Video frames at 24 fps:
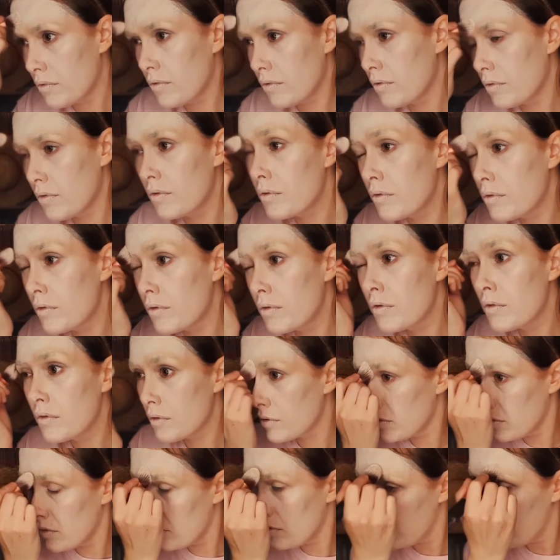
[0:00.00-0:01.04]
You don't
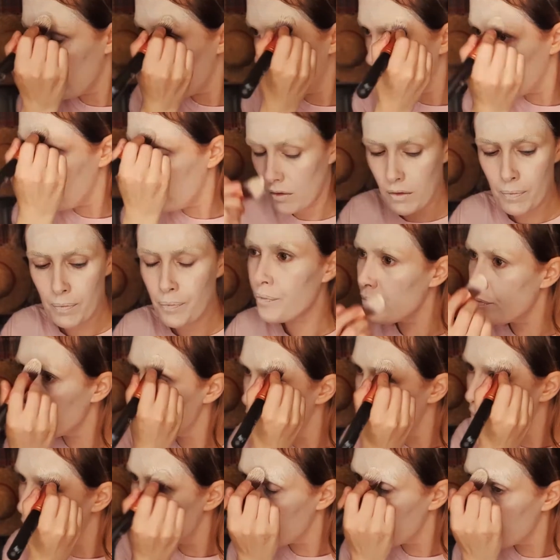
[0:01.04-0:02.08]
realise how much face
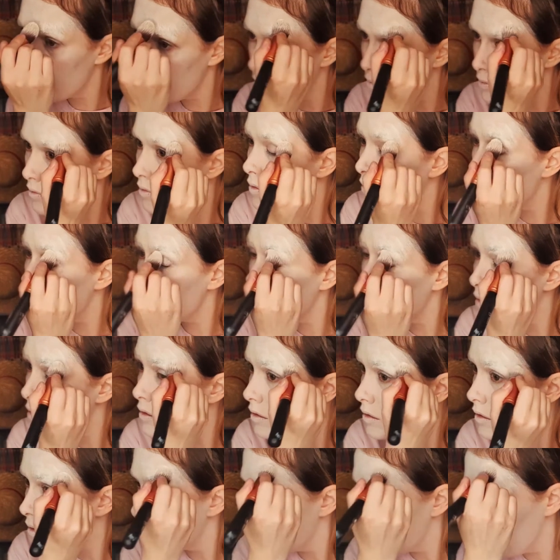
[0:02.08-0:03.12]
space you've got to cover
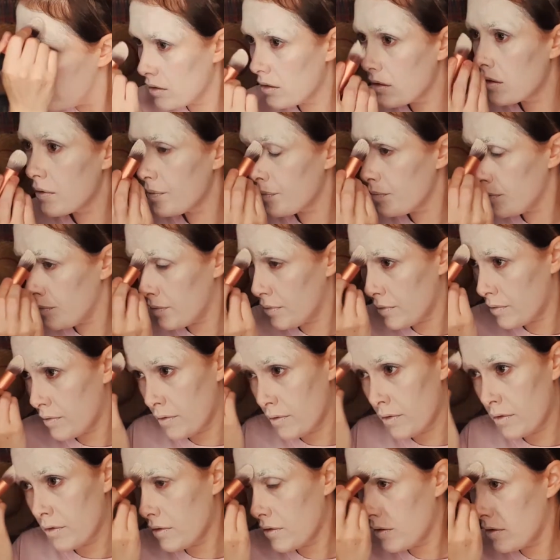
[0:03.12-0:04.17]
until you're trying to cover it.
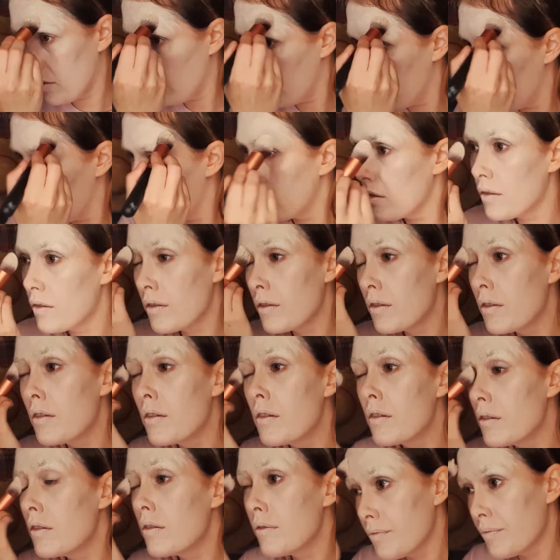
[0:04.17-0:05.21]
Oh my god, this is taking
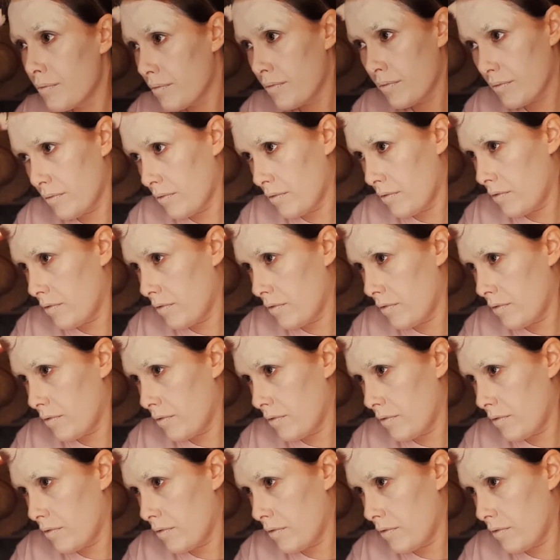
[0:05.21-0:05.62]
forever.